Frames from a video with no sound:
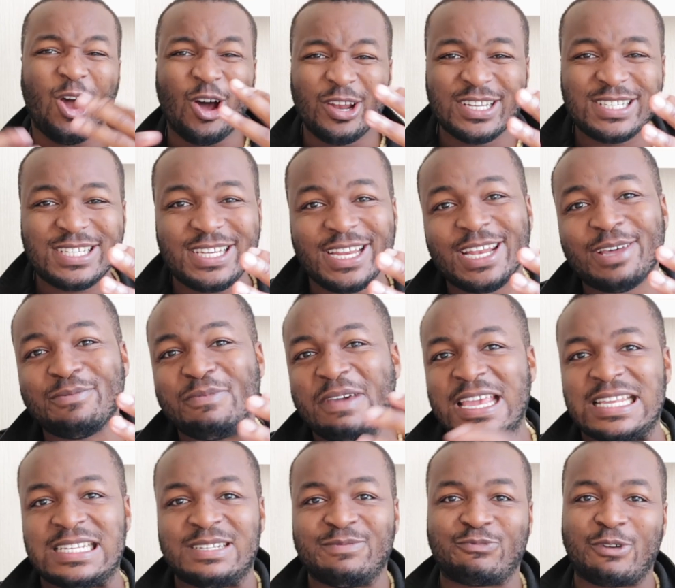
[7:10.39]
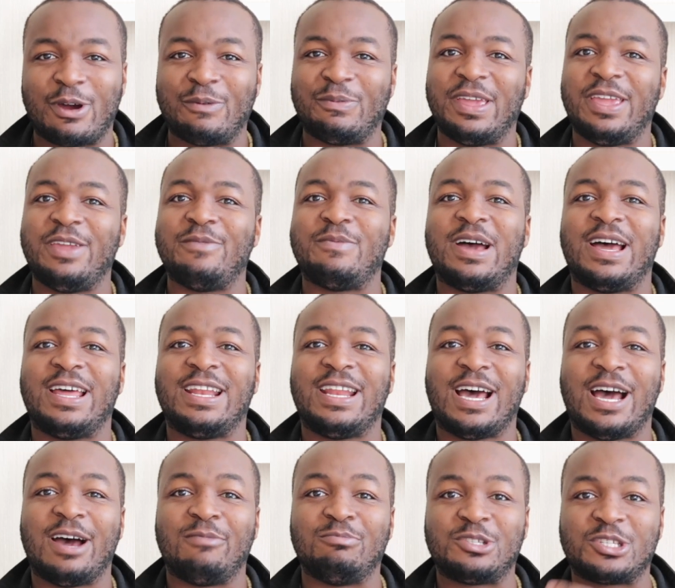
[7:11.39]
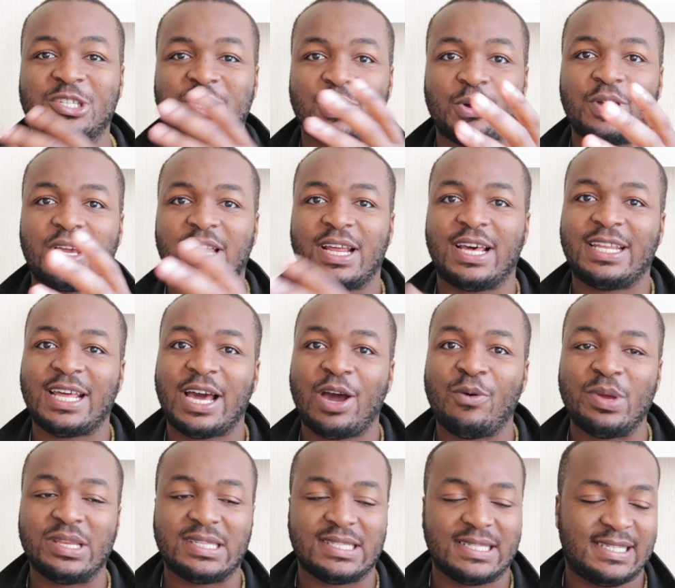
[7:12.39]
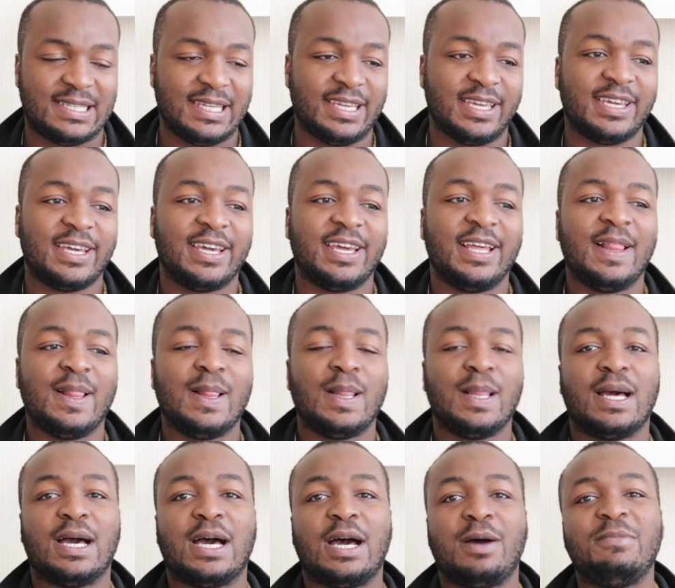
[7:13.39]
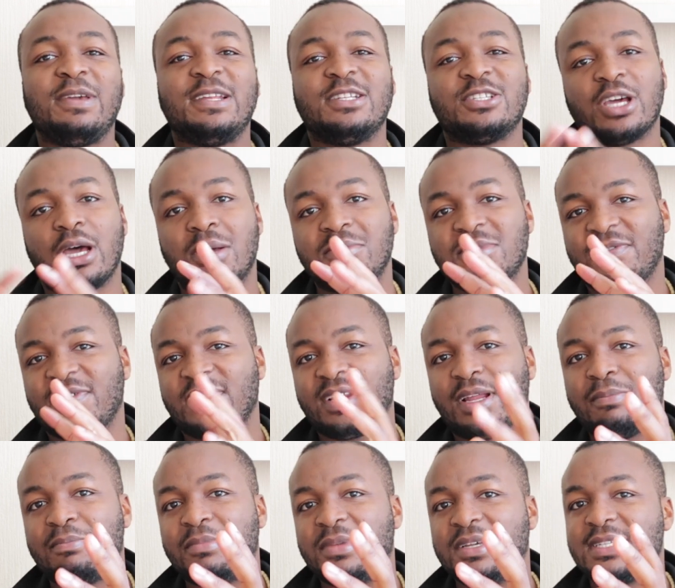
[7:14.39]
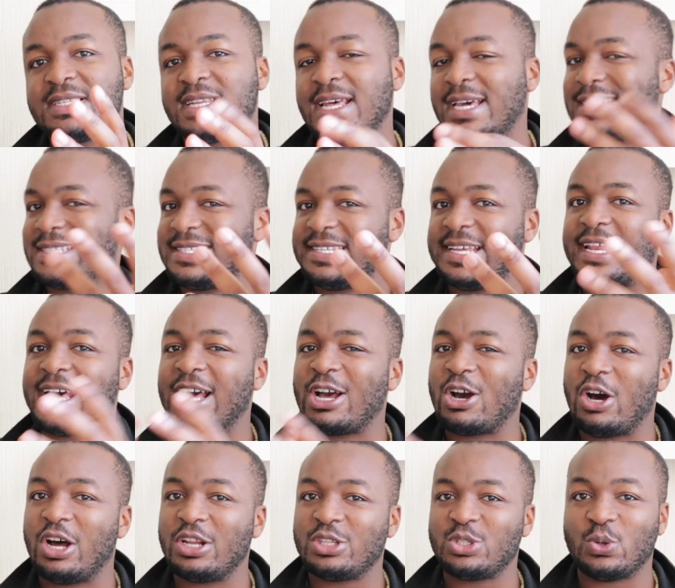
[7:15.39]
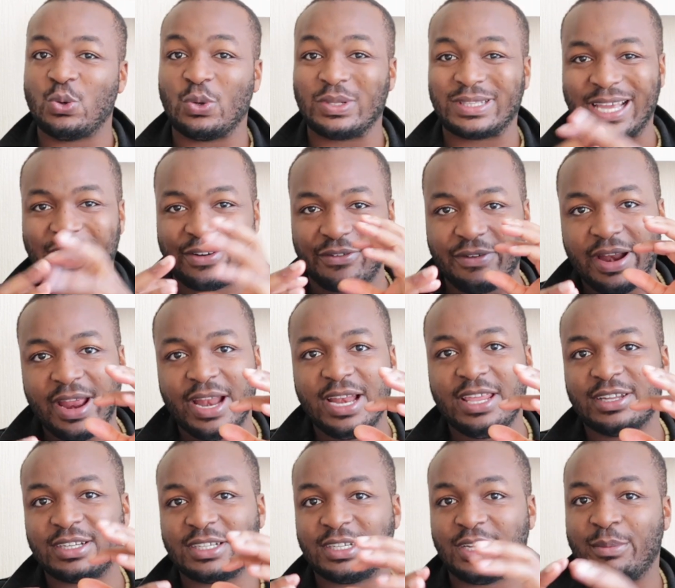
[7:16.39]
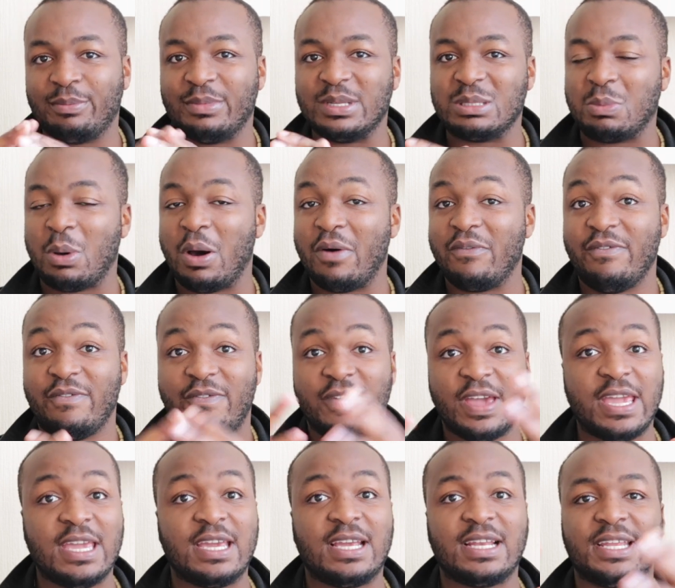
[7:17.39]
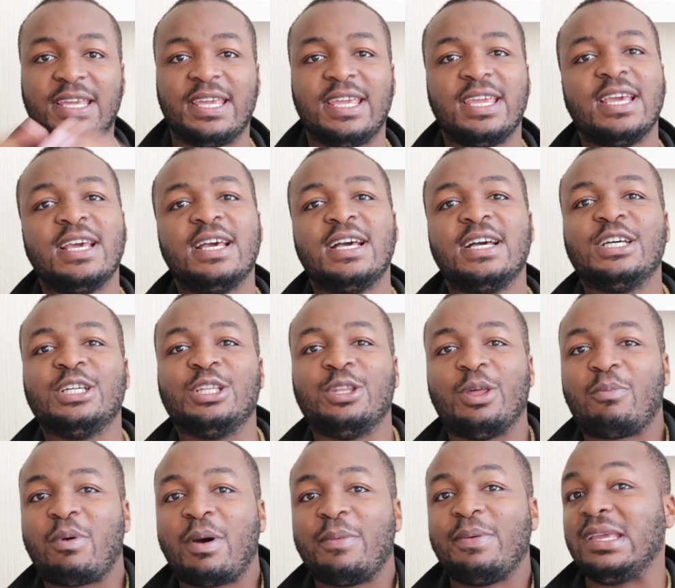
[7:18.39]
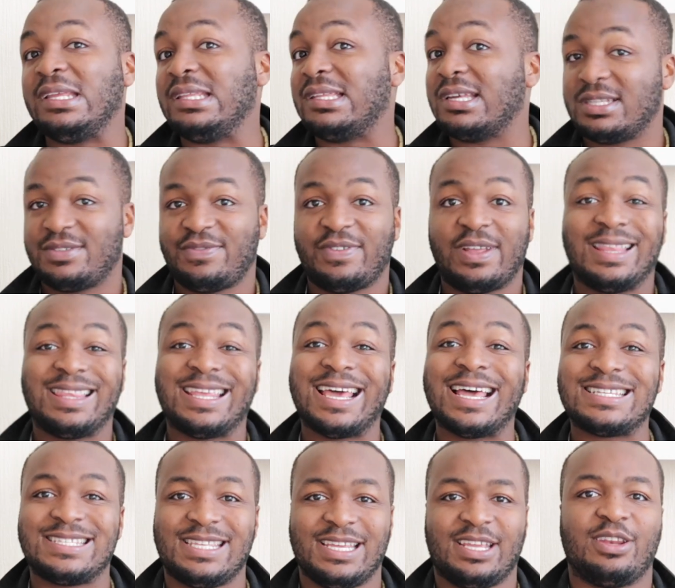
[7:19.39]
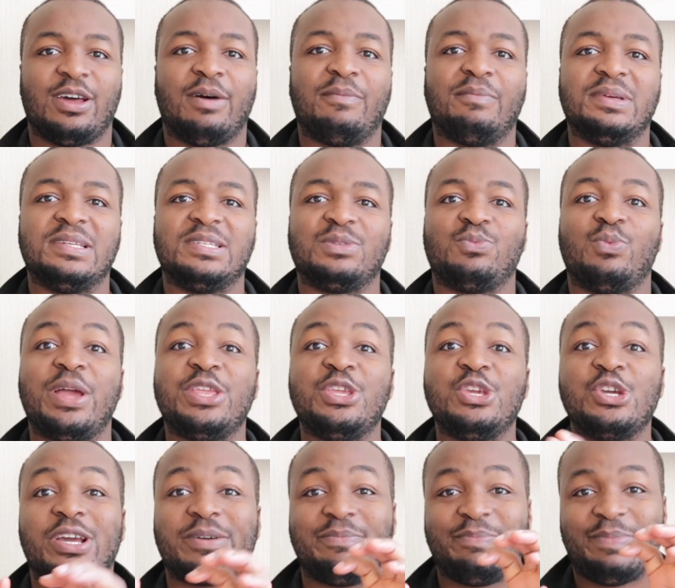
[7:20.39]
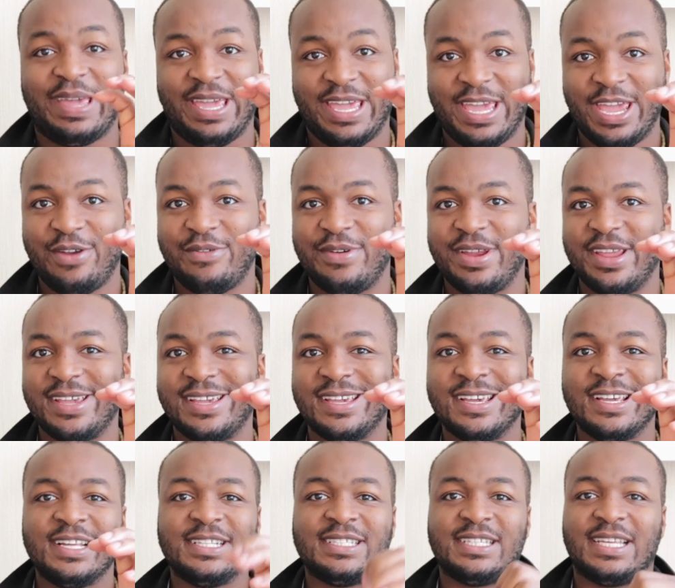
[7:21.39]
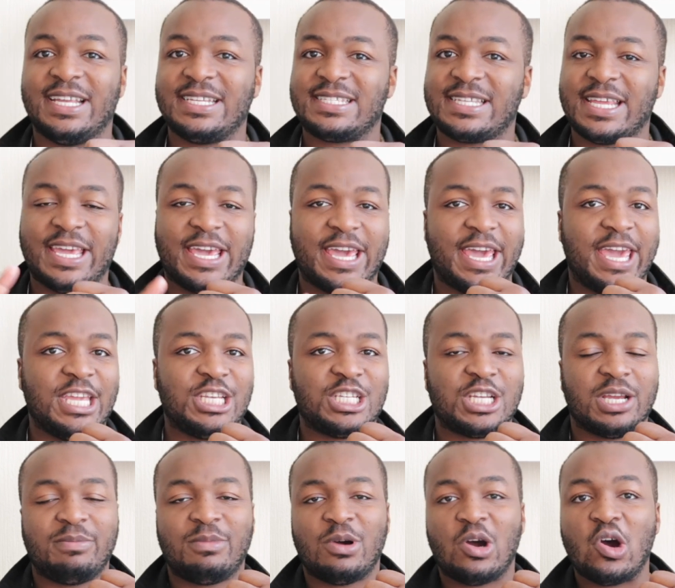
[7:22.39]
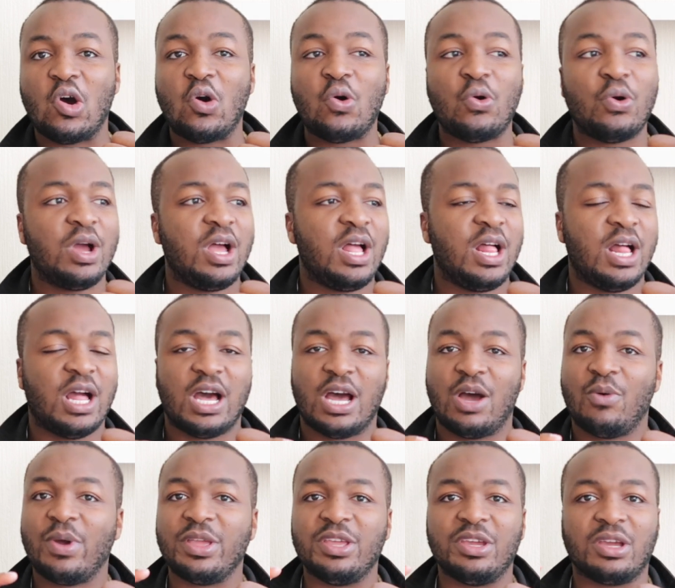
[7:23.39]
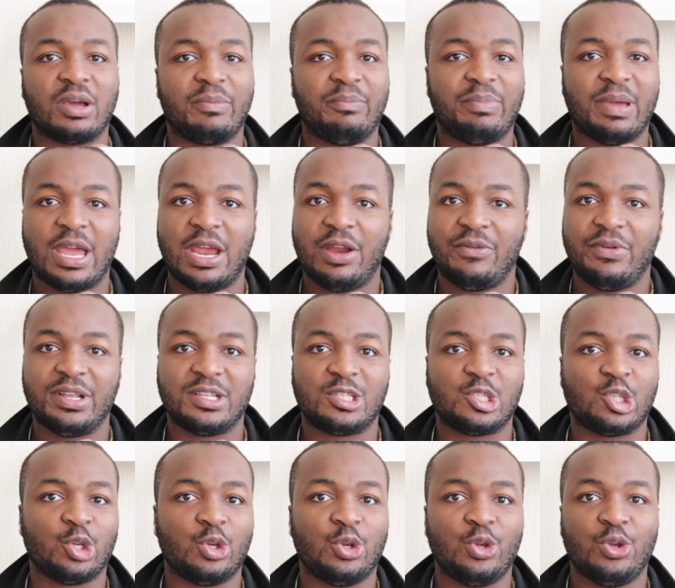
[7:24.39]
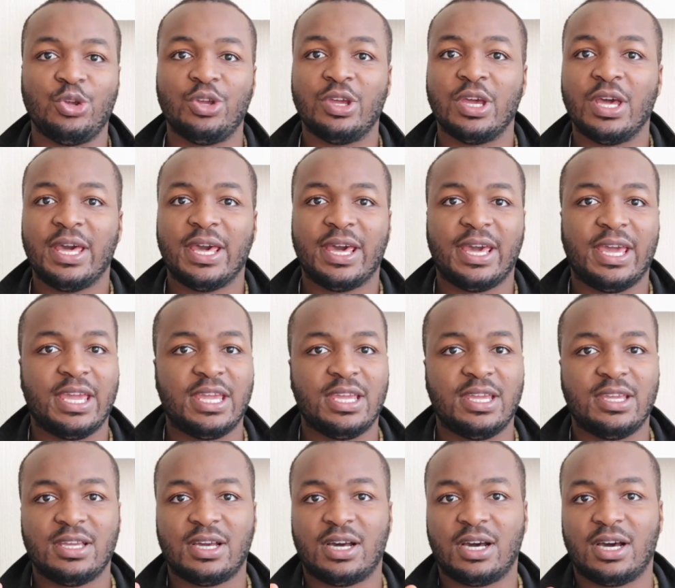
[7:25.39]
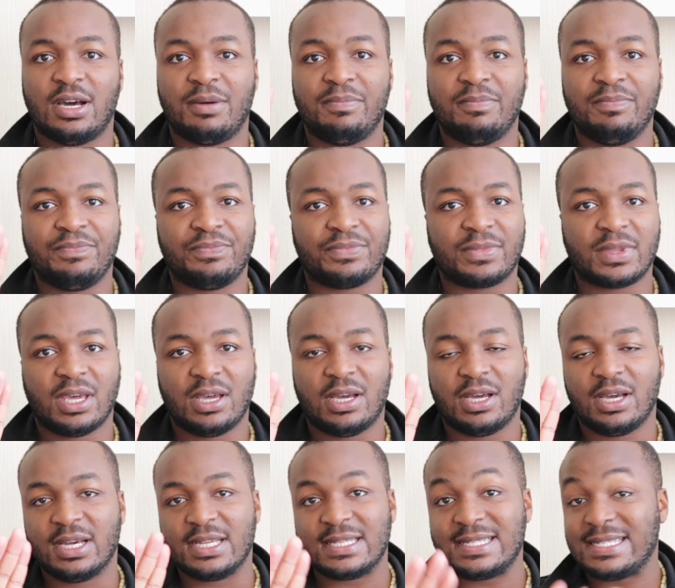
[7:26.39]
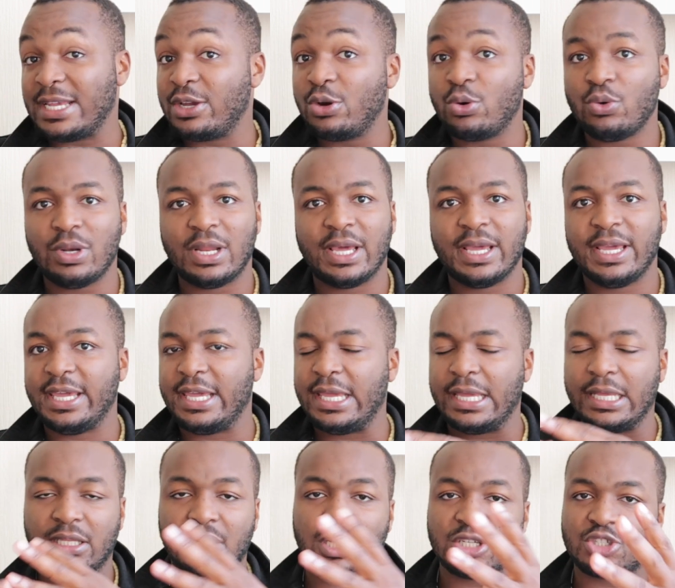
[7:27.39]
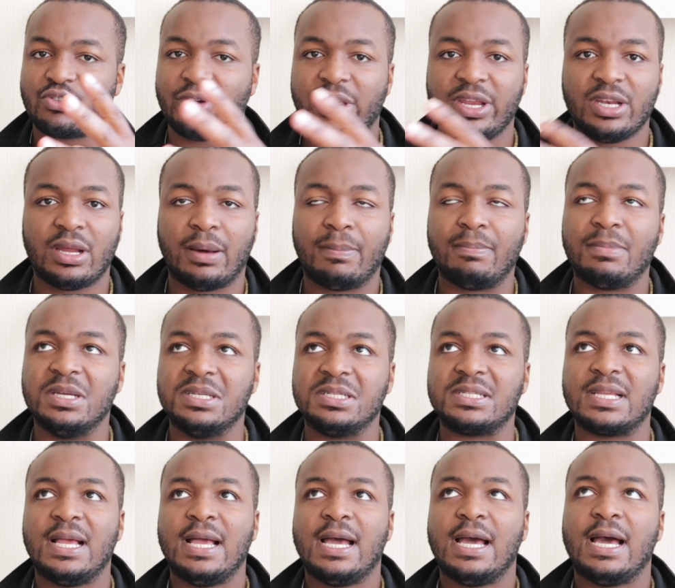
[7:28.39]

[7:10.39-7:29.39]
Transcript: Honestly, an amazing property, man. I'm so glad that I went to see it. In terms of the numbers, like I said, I can't talk directly on the numbers, but vaguely, the property does fantastic numbers. When you compare it to, let's say, a HMO, when you compare it to a single let, it does great numbers.